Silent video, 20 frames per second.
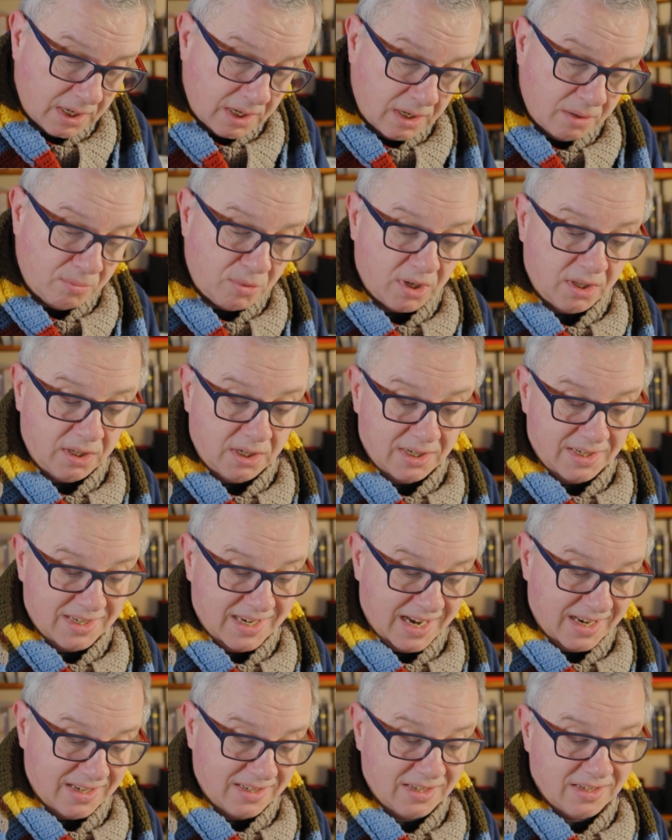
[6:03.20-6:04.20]
But the
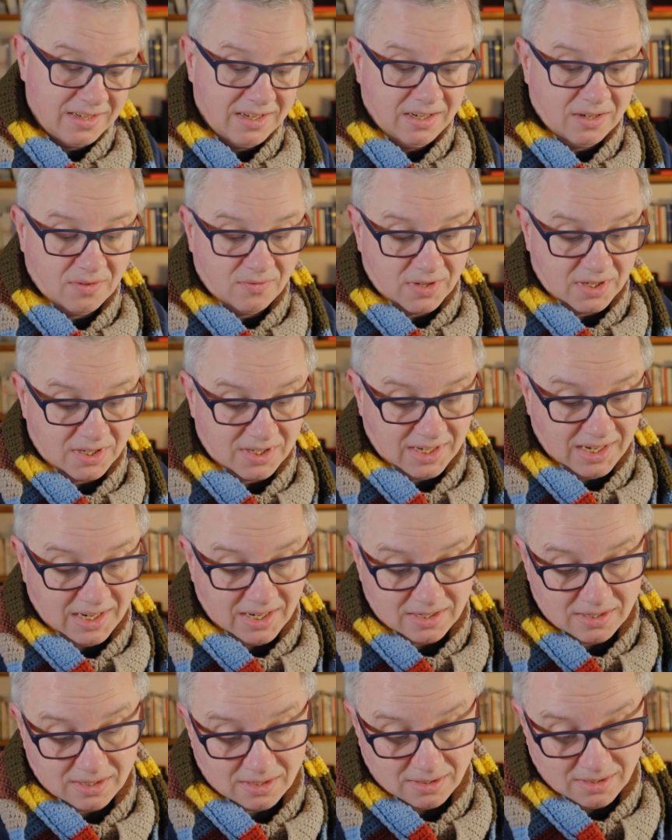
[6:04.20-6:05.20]
intensity of this
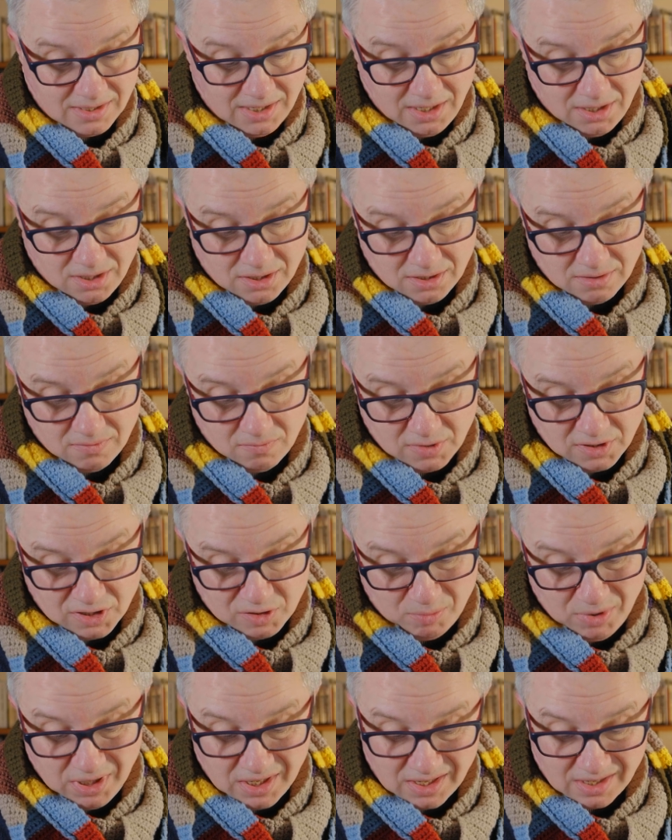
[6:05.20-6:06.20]
exaltation when
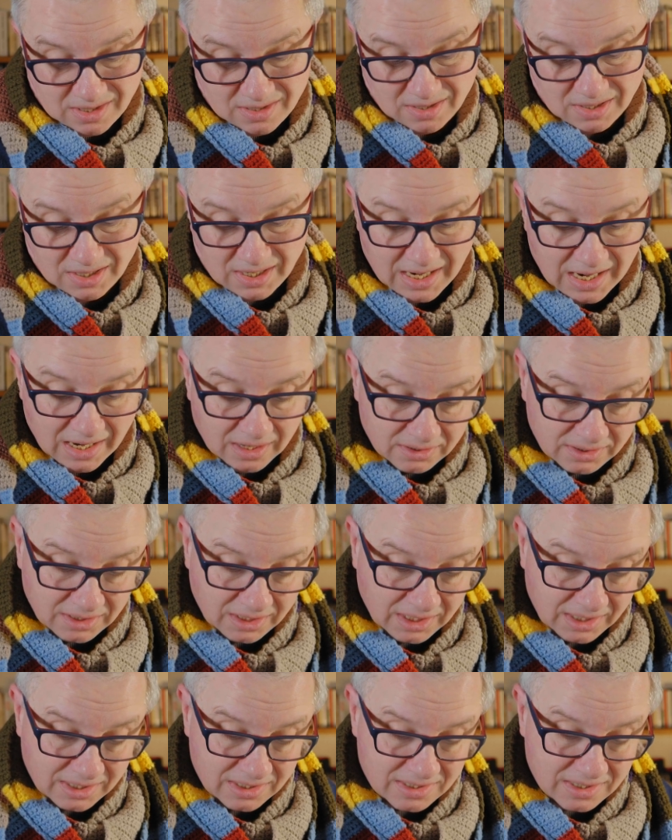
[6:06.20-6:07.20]
speaking to the
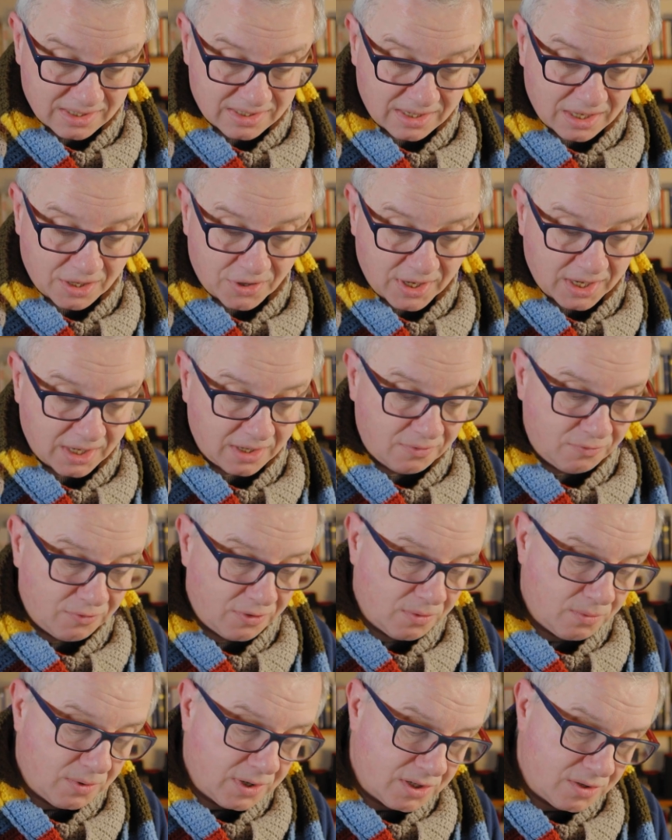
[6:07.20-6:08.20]
Elderlings is a thing for
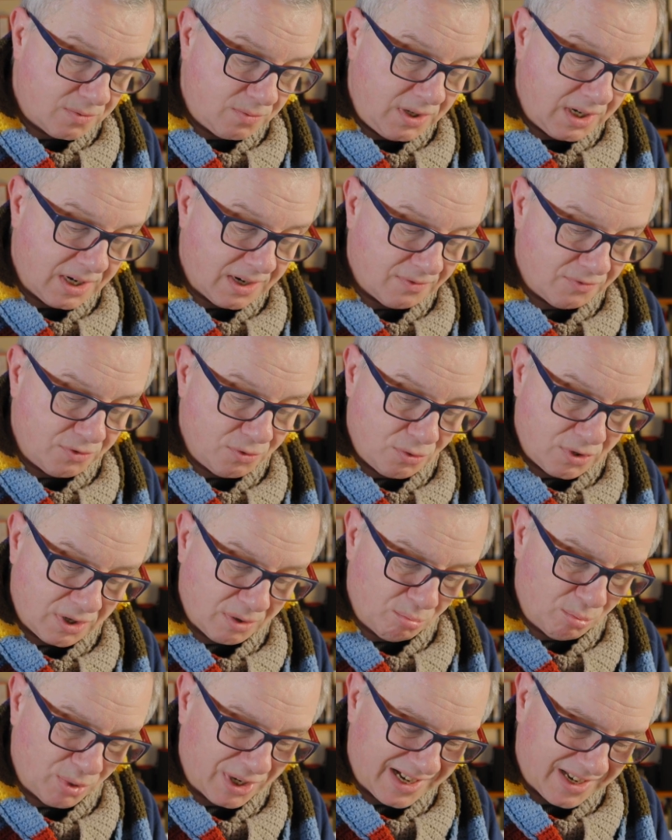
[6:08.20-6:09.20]
which we have no
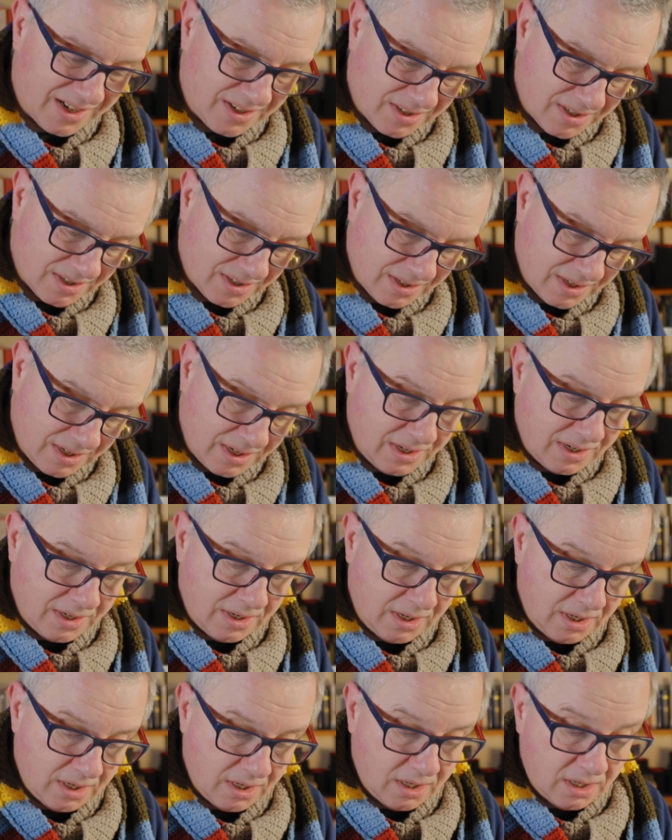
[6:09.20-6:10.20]
comparison.
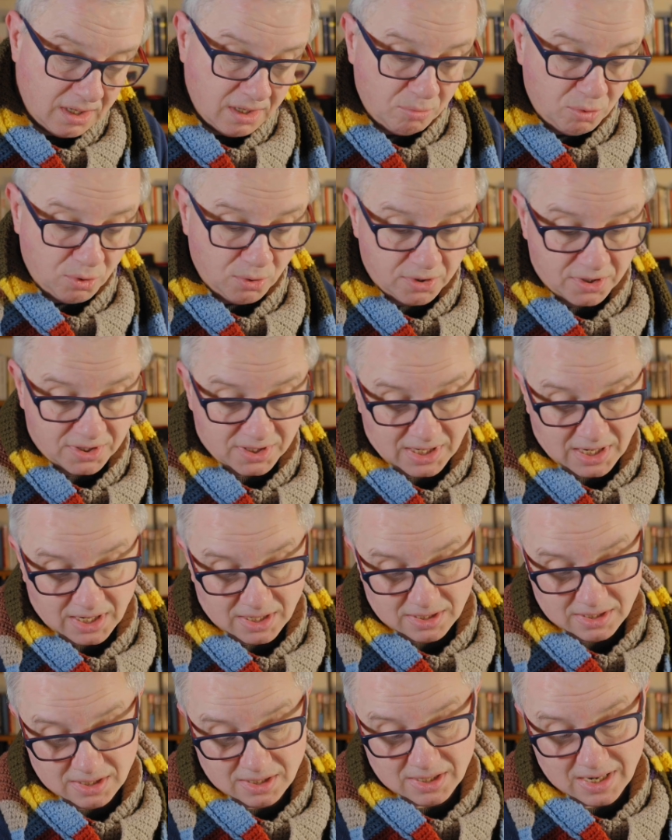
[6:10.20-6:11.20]
Both
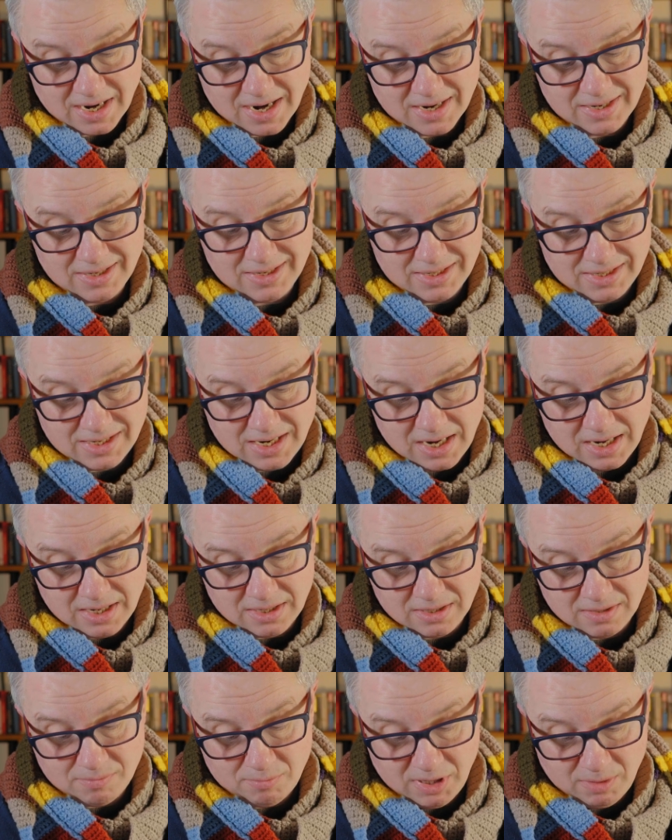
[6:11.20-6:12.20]
senses and
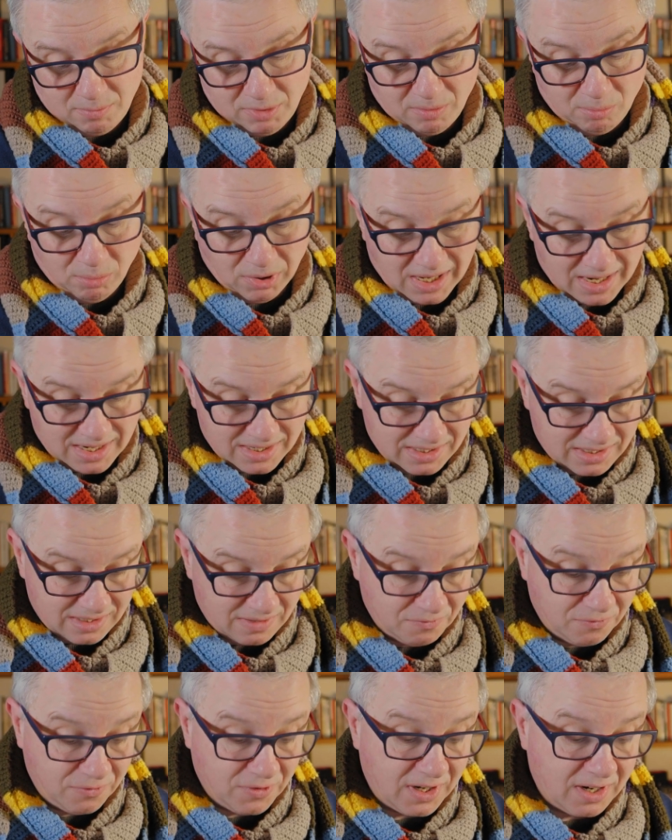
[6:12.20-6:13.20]
sense may be blasted
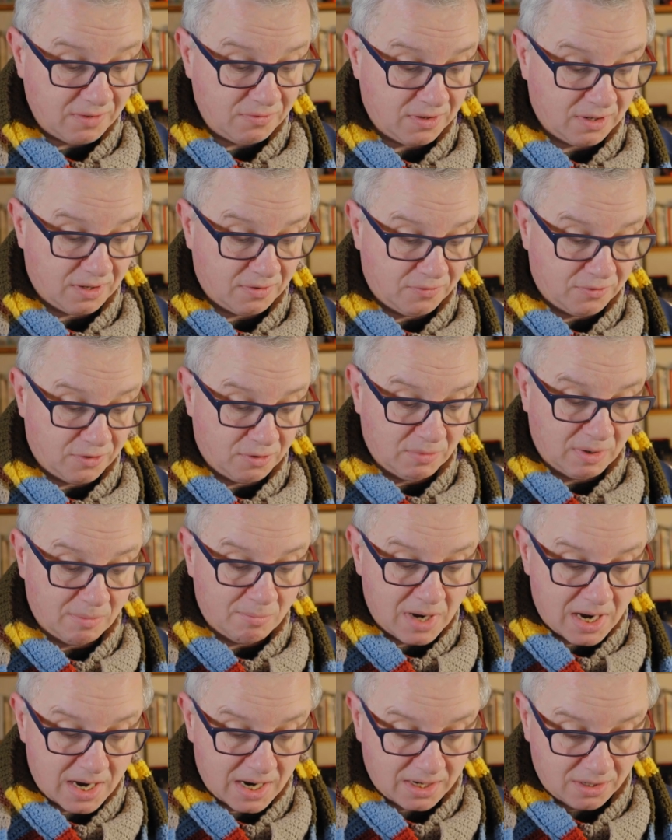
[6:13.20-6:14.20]
forever from a
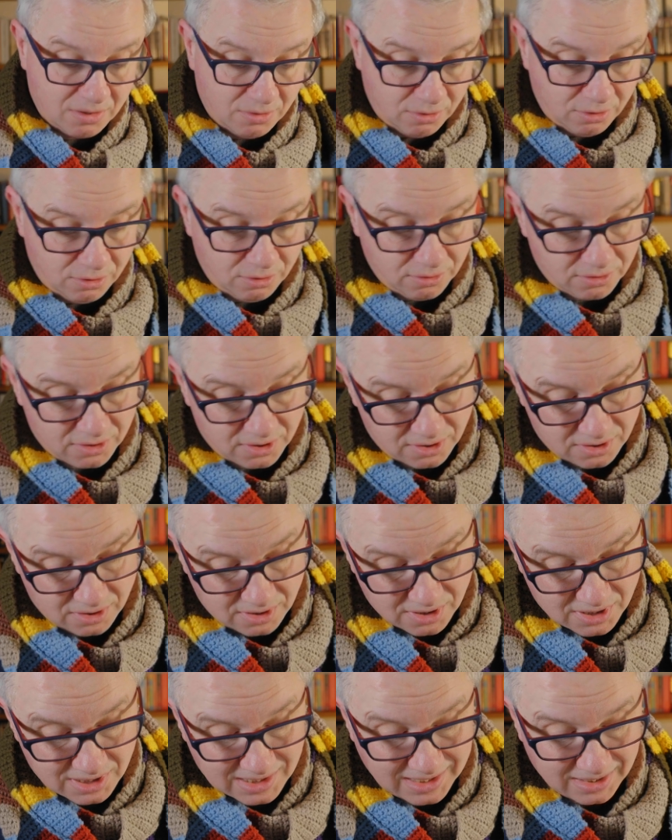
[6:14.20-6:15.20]
man who uses the
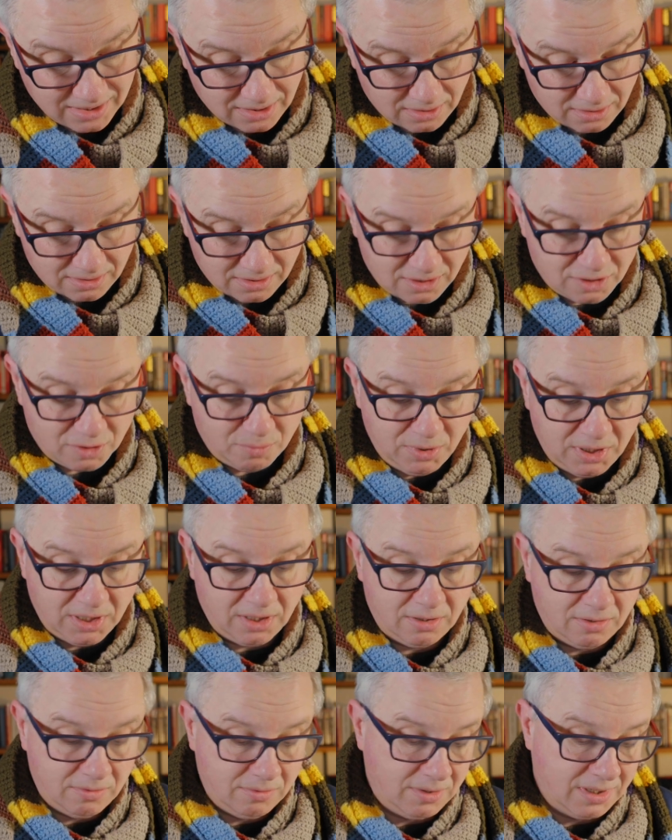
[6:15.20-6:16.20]
skill to speak
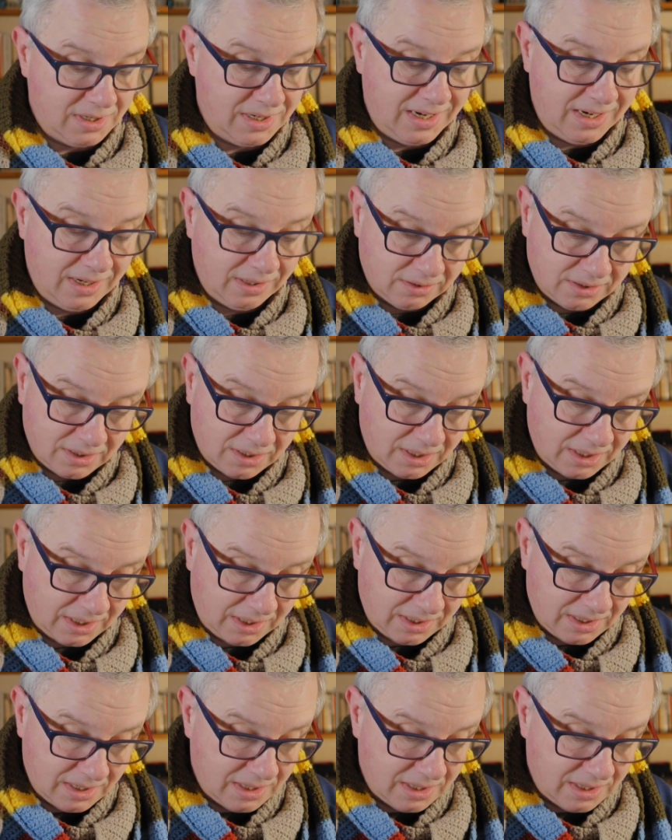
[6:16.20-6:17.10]
to an Elderling.